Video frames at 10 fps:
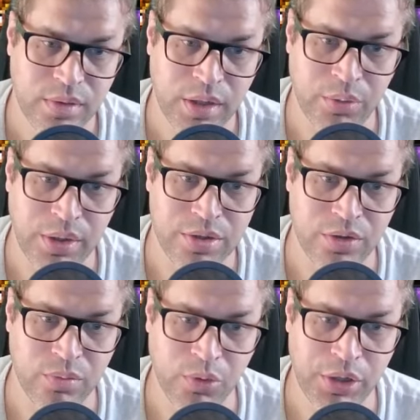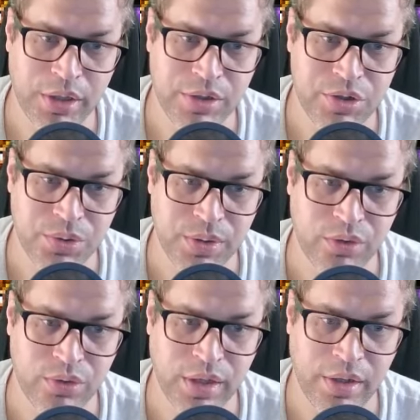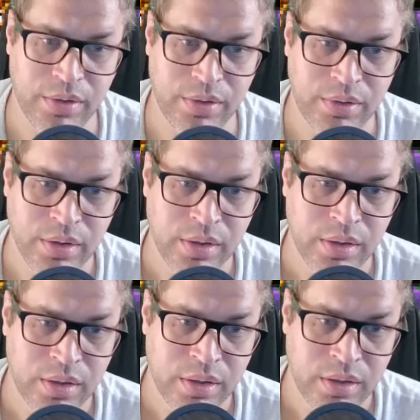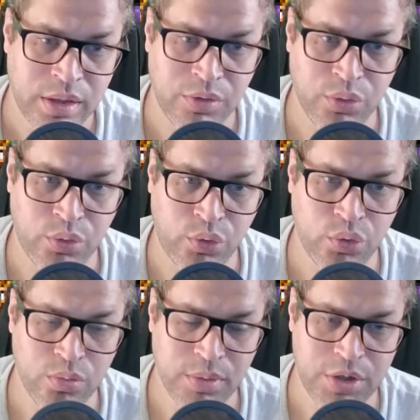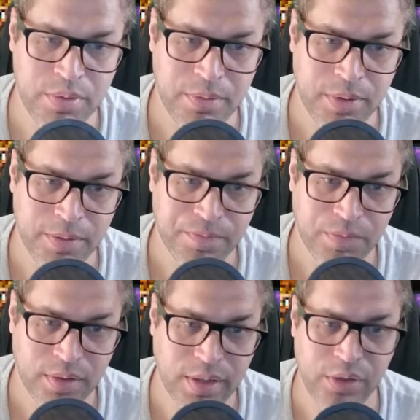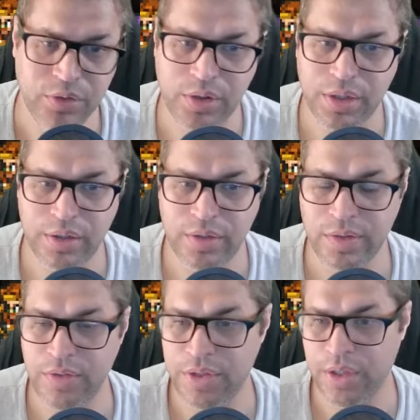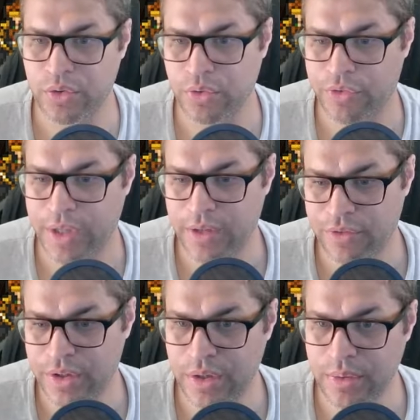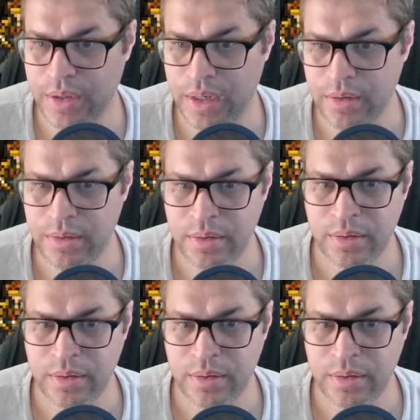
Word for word: Anyway, just Monika and Charade together give you too much BP. Gladysar is giving also 5 here and then.